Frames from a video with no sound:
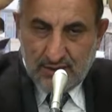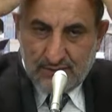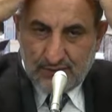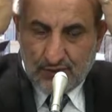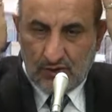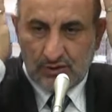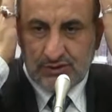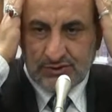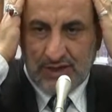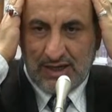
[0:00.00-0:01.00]

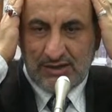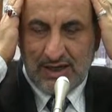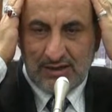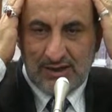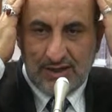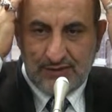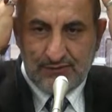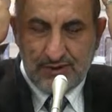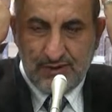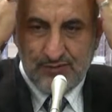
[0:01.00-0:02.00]
front, right, and
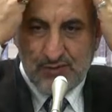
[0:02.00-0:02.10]
left,